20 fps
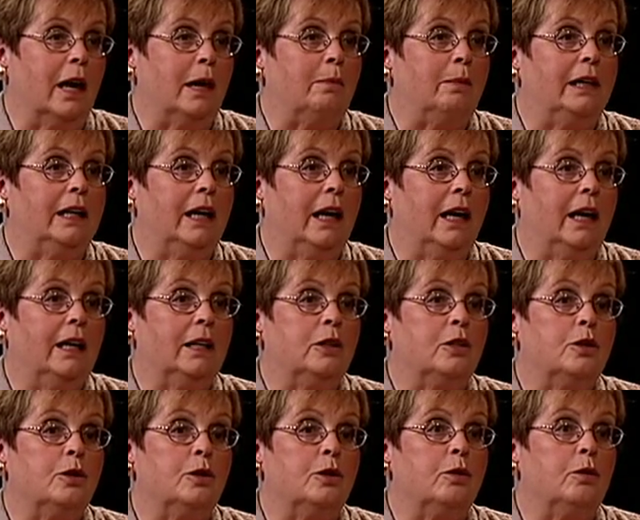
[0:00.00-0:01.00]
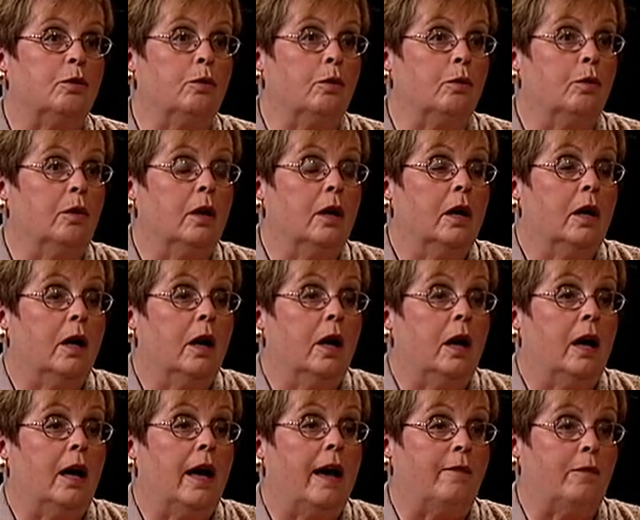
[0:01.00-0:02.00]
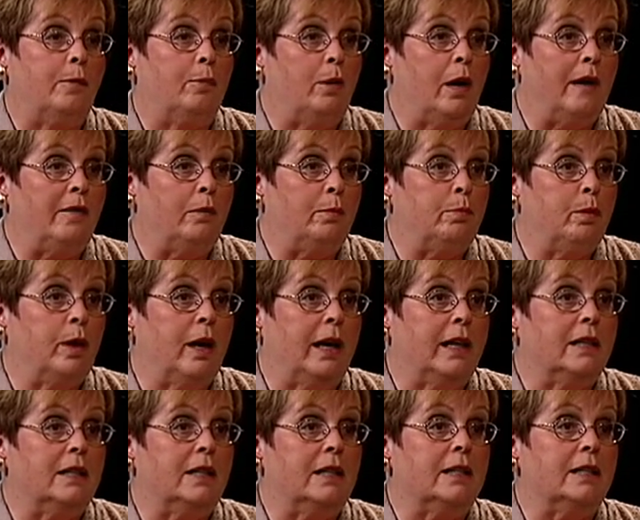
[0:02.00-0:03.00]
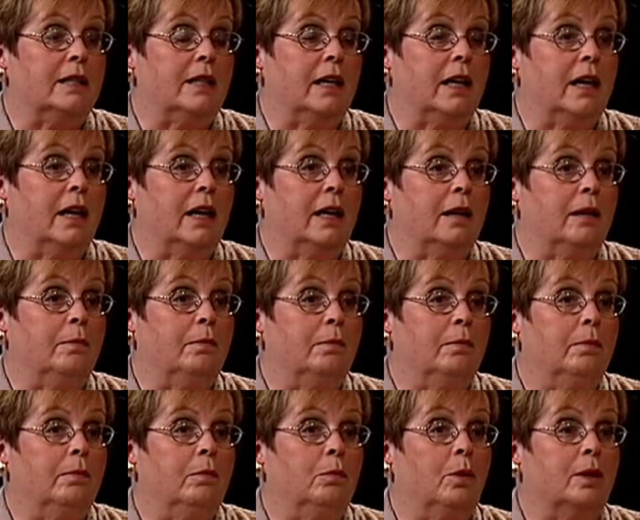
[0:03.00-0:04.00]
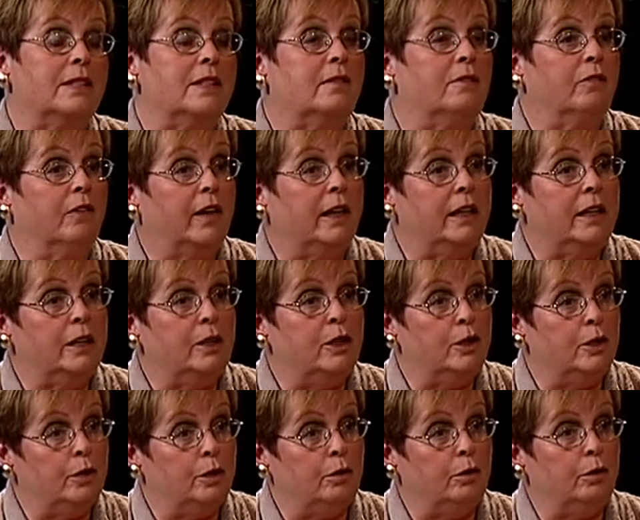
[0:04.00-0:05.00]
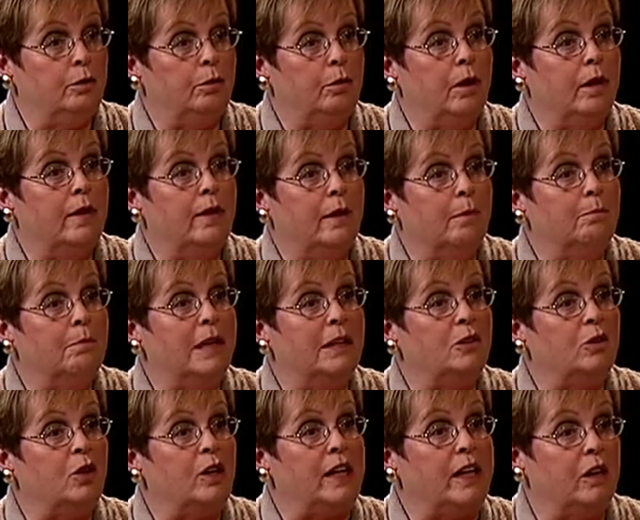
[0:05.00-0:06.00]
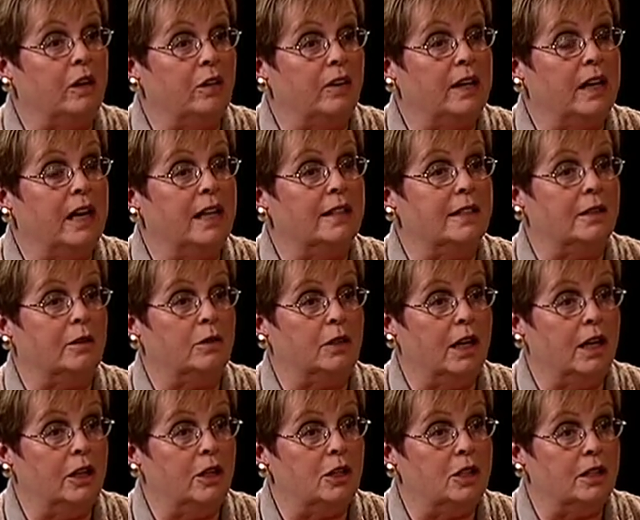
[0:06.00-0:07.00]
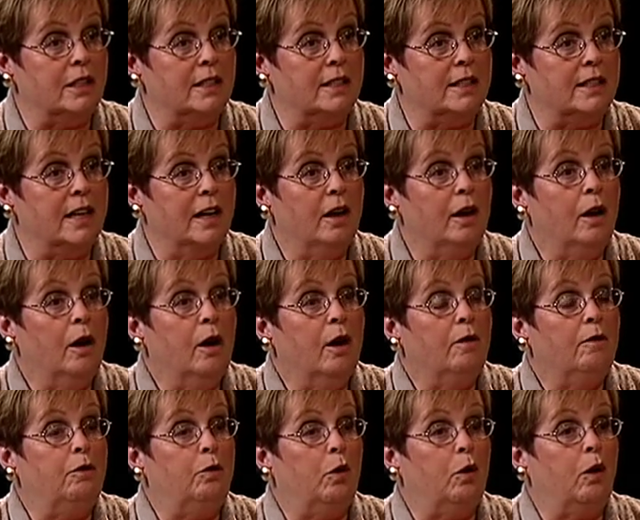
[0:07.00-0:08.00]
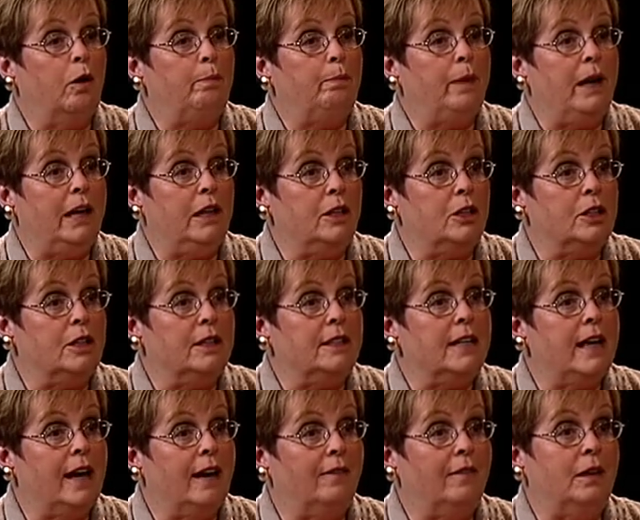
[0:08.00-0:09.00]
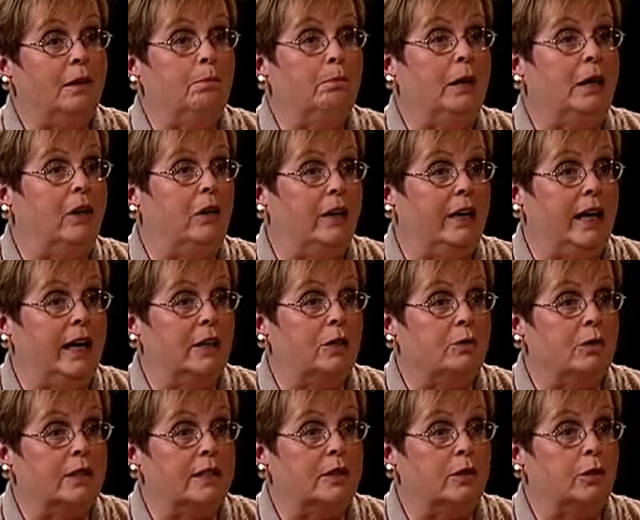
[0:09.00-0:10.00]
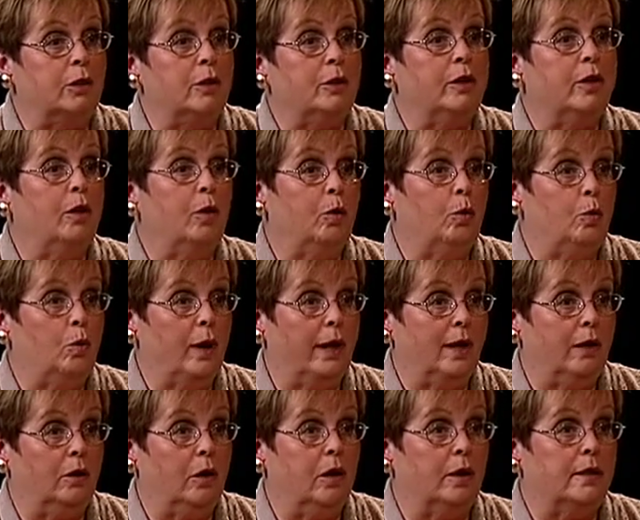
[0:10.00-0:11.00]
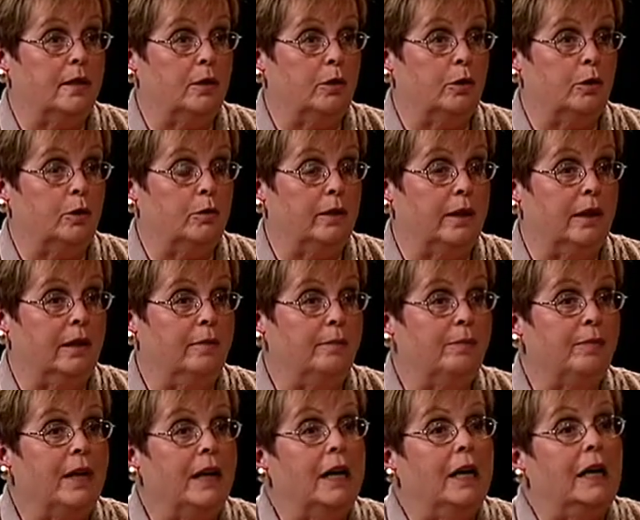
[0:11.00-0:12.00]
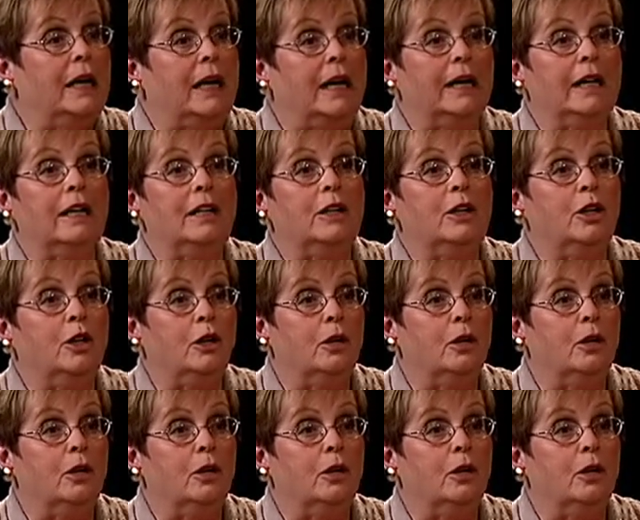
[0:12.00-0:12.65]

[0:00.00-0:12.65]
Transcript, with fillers: I began to have a private practice and was invited to do the mental health consultations for patients having bariatric surgery or weight loss surgery. I didn't know.